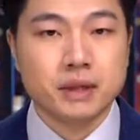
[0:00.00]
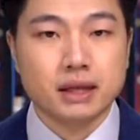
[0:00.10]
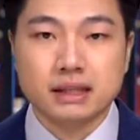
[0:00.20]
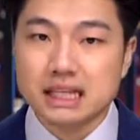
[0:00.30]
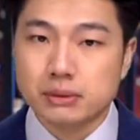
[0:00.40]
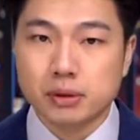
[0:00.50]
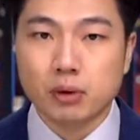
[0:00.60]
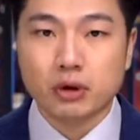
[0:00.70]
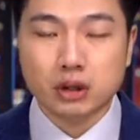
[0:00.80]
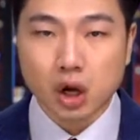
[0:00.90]
These
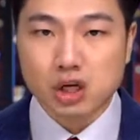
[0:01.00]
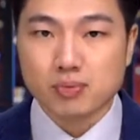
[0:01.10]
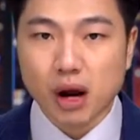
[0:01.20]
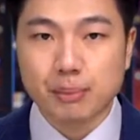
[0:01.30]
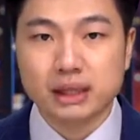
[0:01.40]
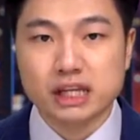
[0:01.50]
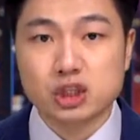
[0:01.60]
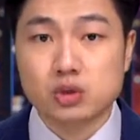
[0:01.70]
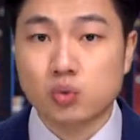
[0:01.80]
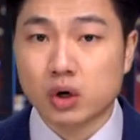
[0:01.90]
people in large
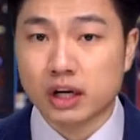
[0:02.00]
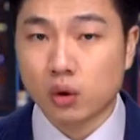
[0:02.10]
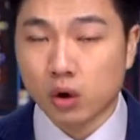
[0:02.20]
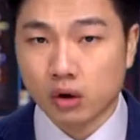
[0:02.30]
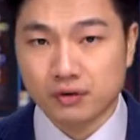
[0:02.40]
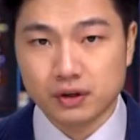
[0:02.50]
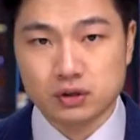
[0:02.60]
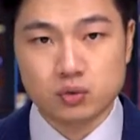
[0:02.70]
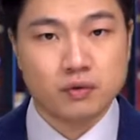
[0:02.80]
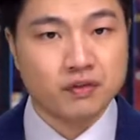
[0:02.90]
populations work at oil
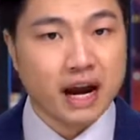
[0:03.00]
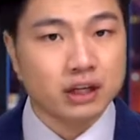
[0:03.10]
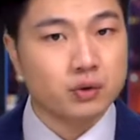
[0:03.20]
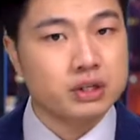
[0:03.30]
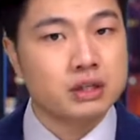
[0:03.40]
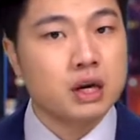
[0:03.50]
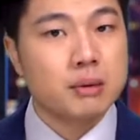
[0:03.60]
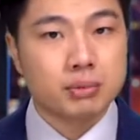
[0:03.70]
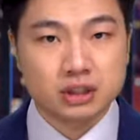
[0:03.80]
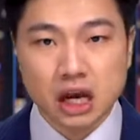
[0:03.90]
fields, refineries,
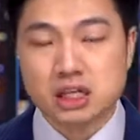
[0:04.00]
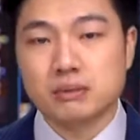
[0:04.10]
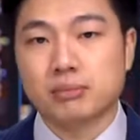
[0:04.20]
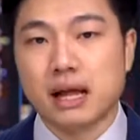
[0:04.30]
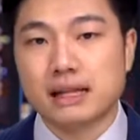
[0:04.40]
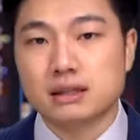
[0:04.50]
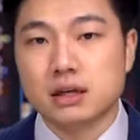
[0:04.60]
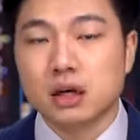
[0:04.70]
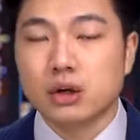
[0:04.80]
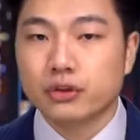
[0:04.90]
production plants.
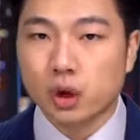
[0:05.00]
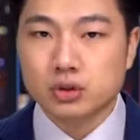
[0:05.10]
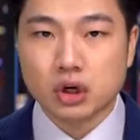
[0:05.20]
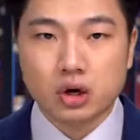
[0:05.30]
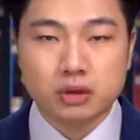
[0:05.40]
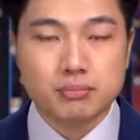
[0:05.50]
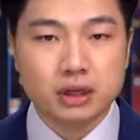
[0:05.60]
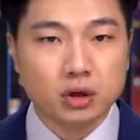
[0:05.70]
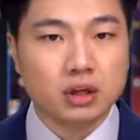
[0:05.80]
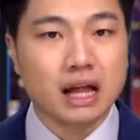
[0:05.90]
Those are the
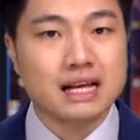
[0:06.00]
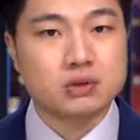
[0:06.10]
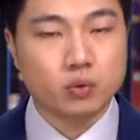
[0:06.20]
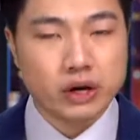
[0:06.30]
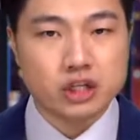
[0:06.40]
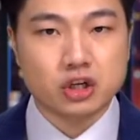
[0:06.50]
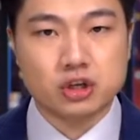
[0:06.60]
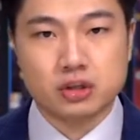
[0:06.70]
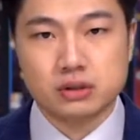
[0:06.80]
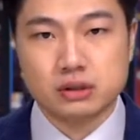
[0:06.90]
middle class wage
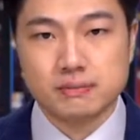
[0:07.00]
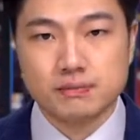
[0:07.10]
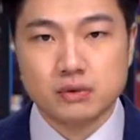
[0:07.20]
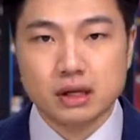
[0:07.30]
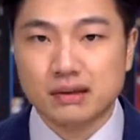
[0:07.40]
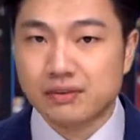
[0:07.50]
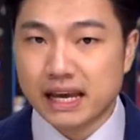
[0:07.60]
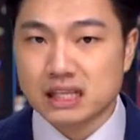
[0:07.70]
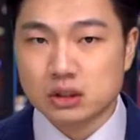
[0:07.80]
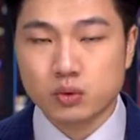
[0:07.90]
earners. If
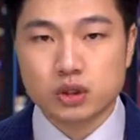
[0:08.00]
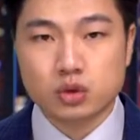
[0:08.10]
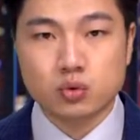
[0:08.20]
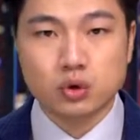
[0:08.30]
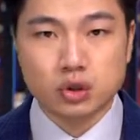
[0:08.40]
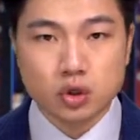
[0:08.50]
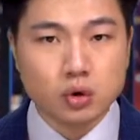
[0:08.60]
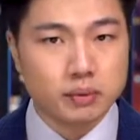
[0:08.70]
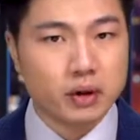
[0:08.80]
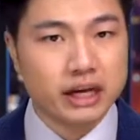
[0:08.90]
they switch to
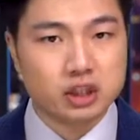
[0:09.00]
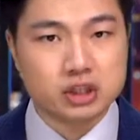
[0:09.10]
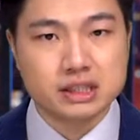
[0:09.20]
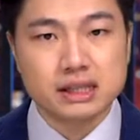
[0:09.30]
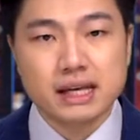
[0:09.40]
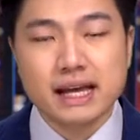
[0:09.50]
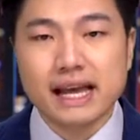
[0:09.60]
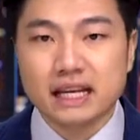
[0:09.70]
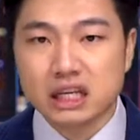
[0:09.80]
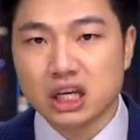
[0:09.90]
renewable energy,
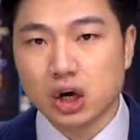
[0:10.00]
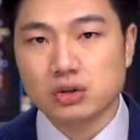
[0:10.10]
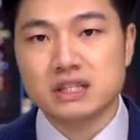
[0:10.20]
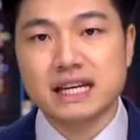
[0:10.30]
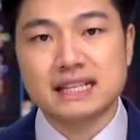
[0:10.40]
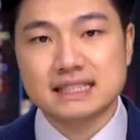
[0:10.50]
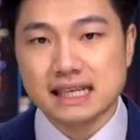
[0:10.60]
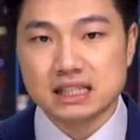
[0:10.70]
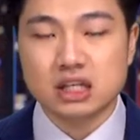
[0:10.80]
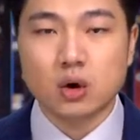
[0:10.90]
it kills the
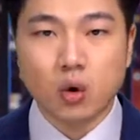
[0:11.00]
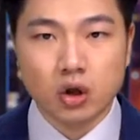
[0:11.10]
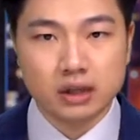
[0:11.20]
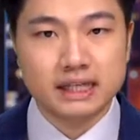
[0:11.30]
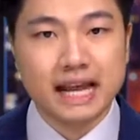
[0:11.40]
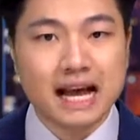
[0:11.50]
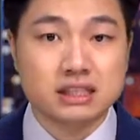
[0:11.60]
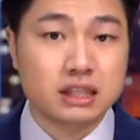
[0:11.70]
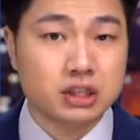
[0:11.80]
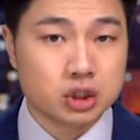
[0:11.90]
existing oil and
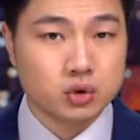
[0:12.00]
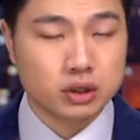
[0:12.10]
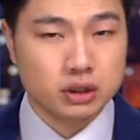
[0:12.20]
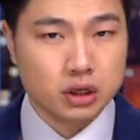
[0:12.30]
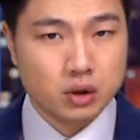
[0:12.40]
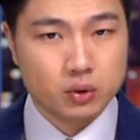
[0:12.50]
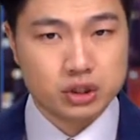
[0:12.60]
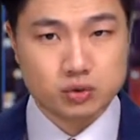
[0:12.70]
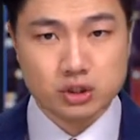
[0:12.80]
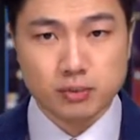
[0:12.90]
gas industry,
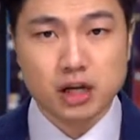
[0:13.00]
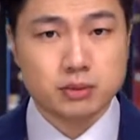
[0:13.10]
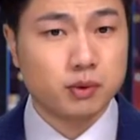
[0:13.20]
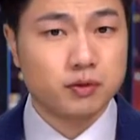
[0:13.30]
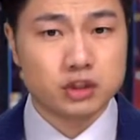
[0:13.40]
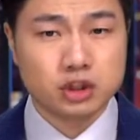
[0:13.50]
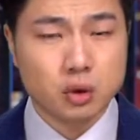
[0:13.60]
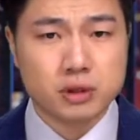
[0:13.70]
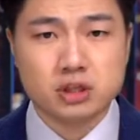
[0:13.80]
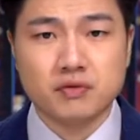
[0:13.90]
which is responsible for so
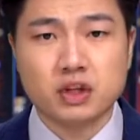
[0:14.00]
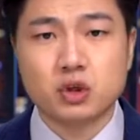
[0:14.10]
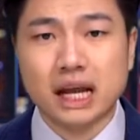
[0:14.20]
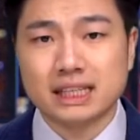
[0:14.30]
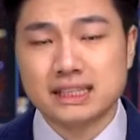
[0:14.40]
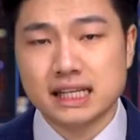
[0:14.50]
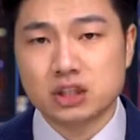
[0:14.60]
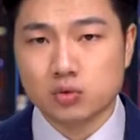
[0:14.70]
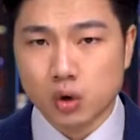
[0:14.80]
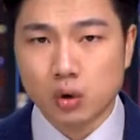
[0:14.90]
much of the United
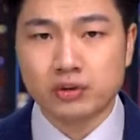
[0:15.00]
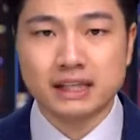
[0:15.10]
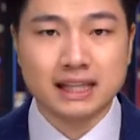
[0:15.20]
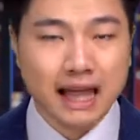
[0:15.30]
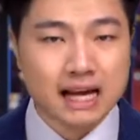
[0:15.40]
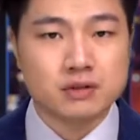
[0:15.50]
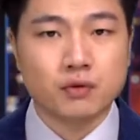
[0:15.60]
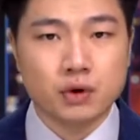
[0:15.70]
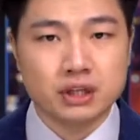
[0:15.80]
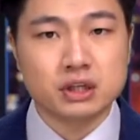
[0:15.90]
States' growth in the last
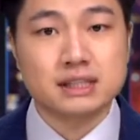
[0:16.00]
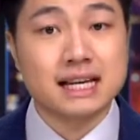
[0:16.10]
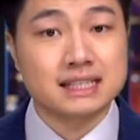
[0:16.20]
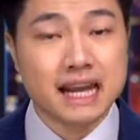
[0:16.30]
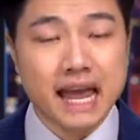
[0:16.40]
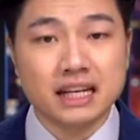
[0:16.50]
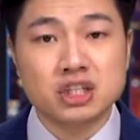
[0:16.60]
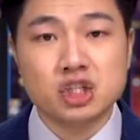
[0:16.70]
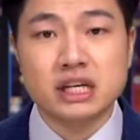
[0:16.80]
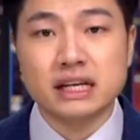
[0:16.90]
4 years as an
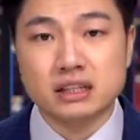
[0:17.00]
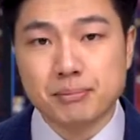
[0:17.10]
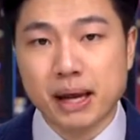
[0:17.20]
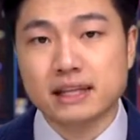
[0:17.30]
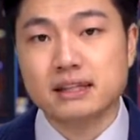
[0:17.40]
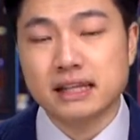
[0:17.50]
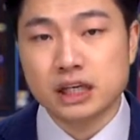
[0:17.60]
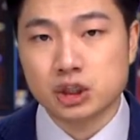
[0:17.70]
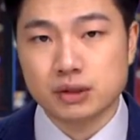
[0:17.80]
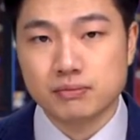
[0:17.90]
energy-independent
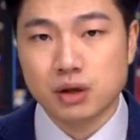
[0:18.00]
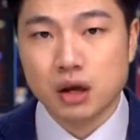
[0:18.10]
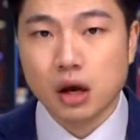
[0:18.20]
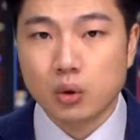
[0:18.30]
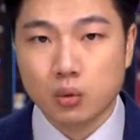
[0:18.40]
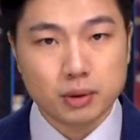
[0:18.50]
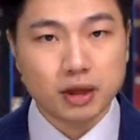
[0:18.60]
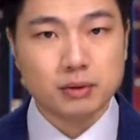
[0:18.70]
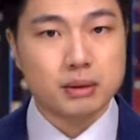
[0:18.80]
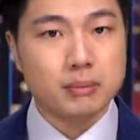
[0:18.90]
nation. What
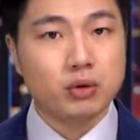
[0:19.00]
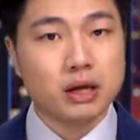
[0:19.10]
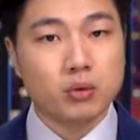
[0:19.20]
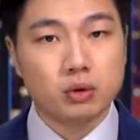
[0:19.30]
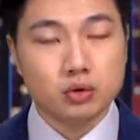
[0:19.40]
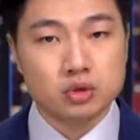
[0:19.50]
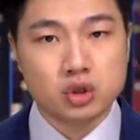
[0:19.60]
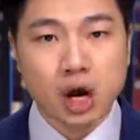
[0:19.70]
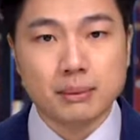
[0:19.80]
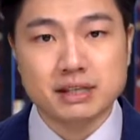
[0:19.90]
about the people that will lose
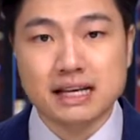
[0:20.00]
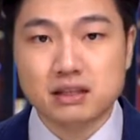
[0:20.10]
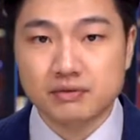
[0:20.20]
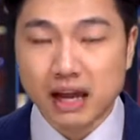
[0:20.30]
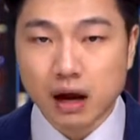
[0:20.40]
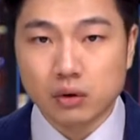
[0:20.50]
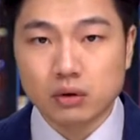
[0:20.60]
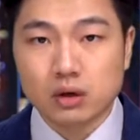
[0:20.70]
jobs as of now?